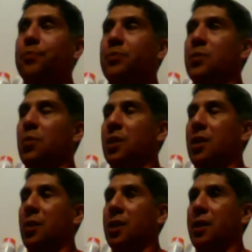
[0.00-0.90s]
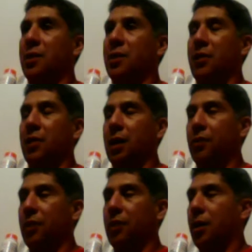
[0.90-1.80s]
what was the other one that used to have a lot
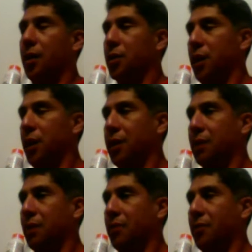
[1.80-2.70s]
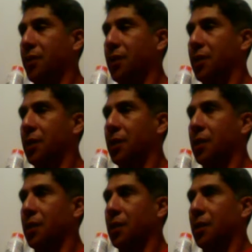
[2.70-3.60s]
of shiny stuff?
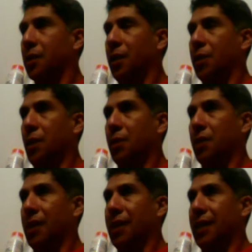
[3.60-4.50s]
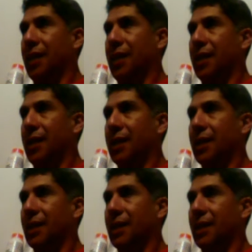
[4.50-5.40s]
Under Armour, Nike.
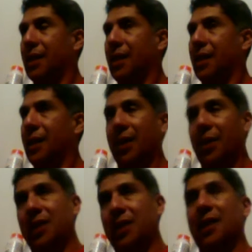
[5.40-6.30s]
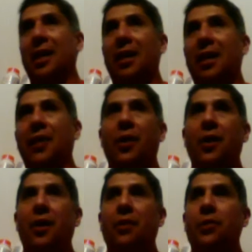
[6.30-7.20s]
Anyways,
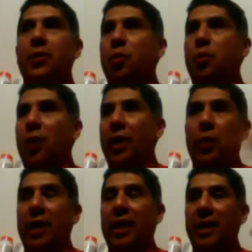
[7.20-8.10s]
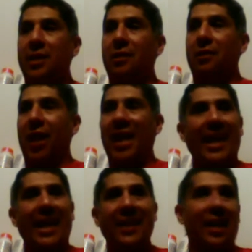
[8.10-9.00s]
the sweat wicking stuff, I
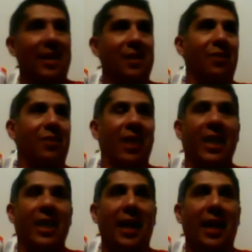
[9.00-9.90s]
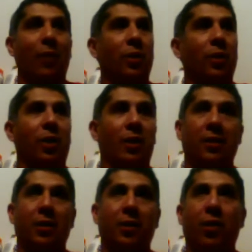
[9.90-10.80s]
hate that stuff. I only wear it
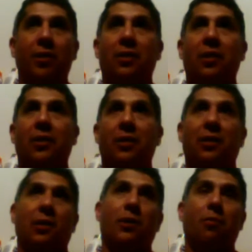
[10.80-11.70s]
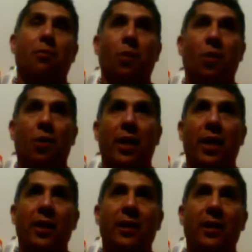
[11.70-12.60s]
as underwear just because it's good support
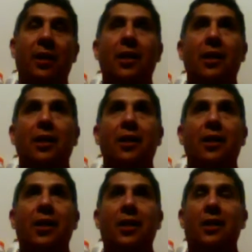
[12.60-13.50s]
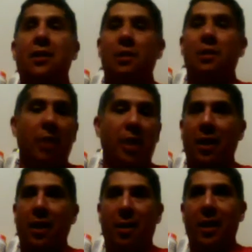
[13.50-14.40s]
and it doesn't smell
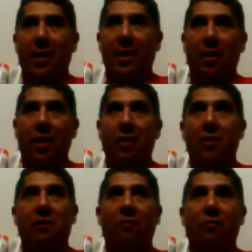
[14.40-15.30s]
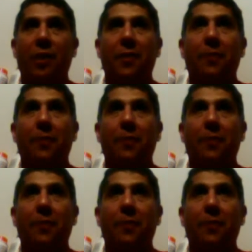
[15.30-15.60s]
like all that has all that good stuff. But